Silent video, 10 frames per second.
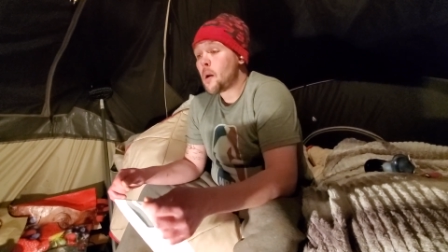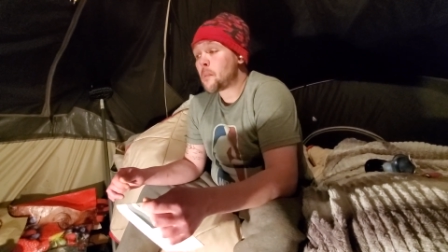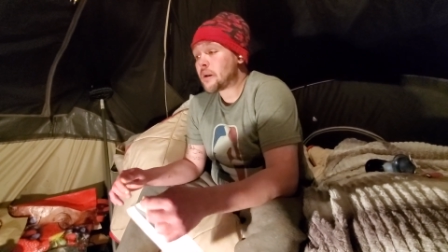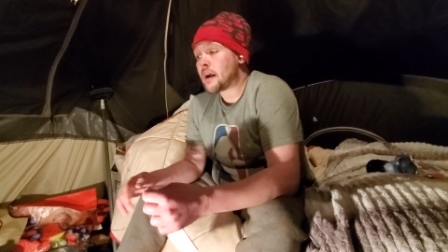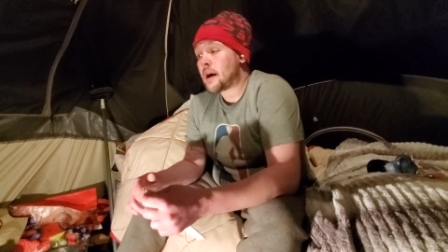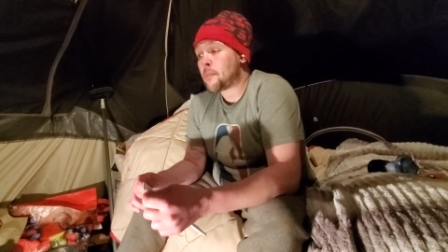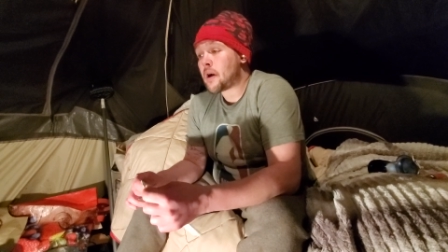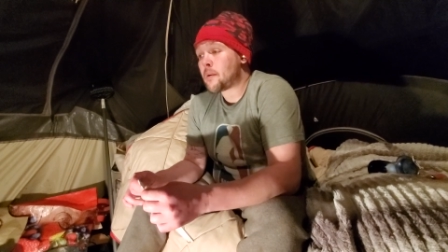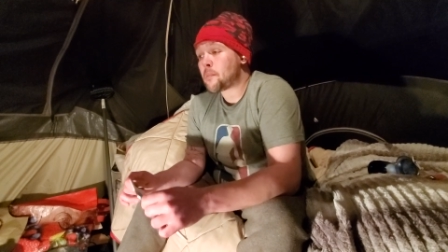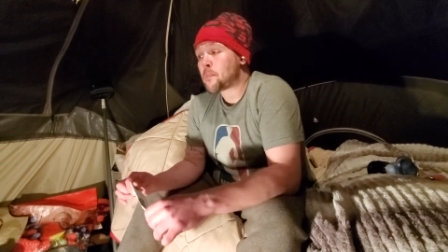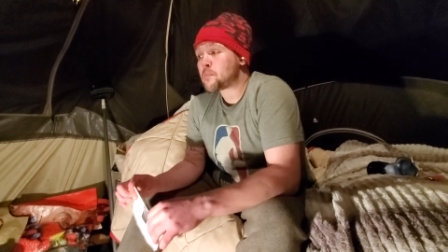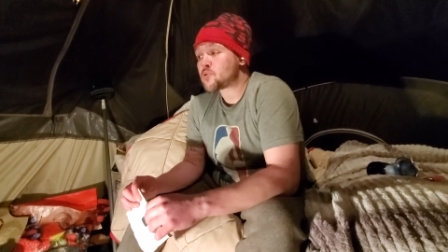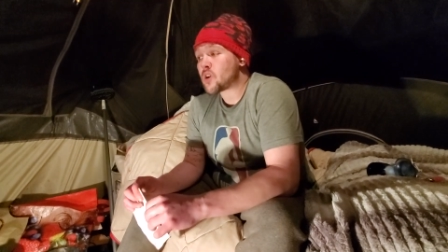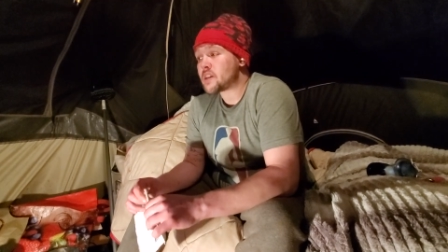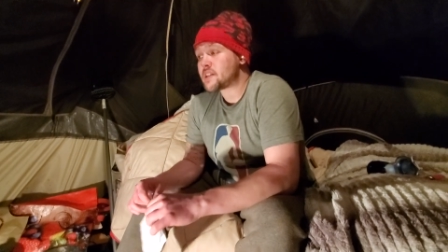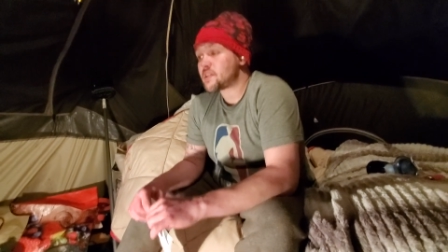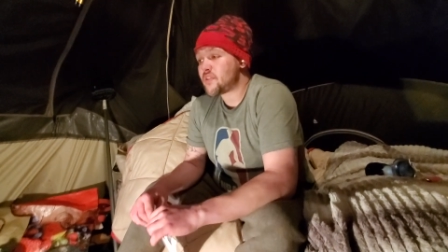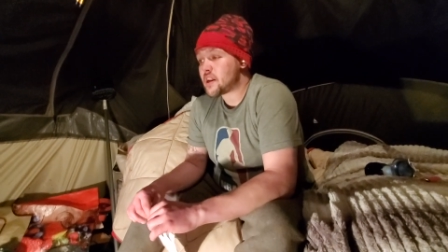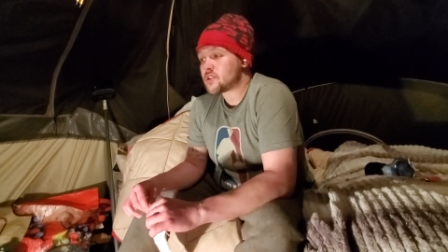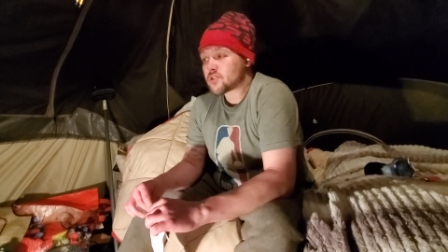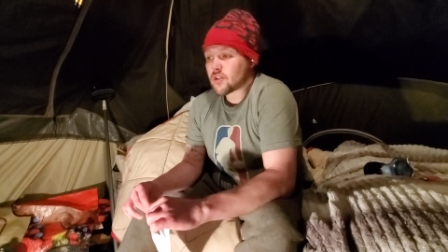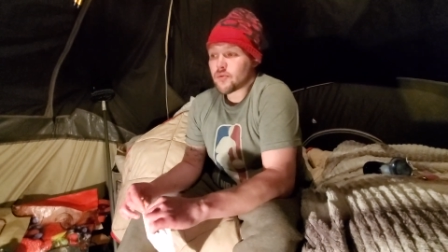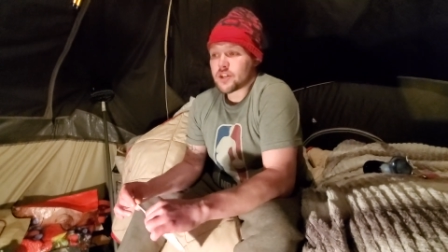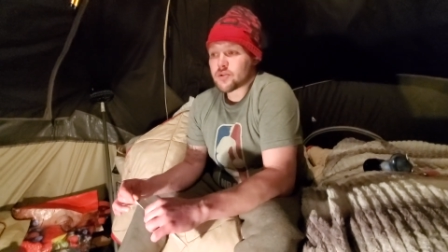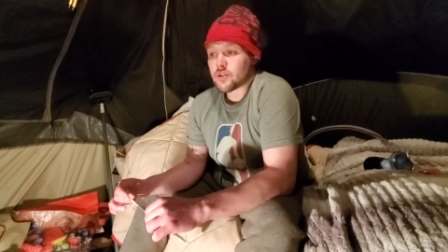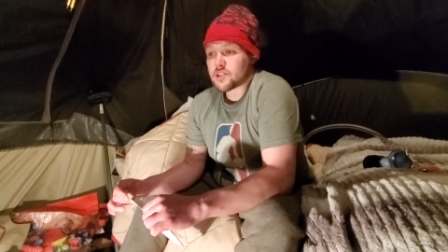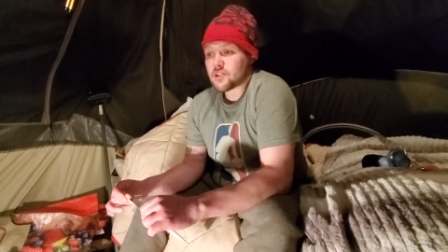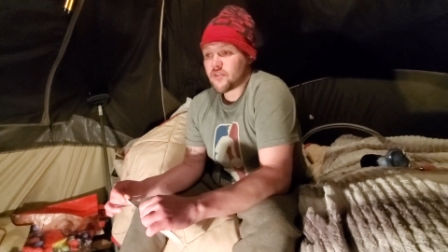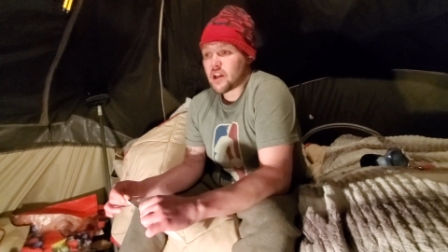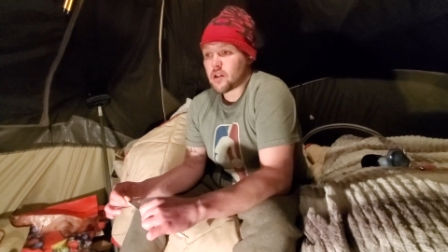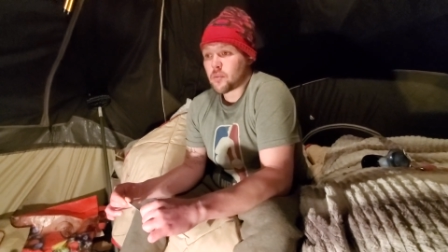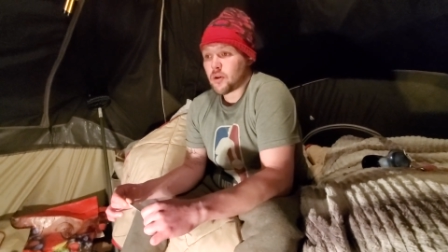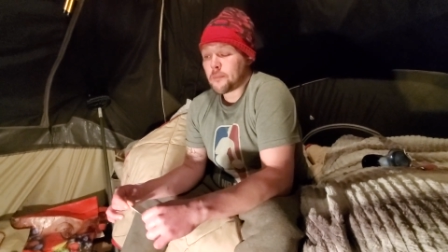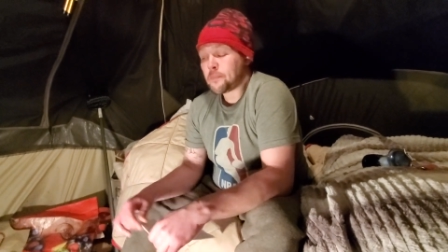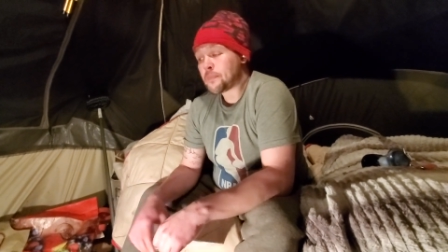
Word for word: But um, I'm trying to take advantage of the resources available.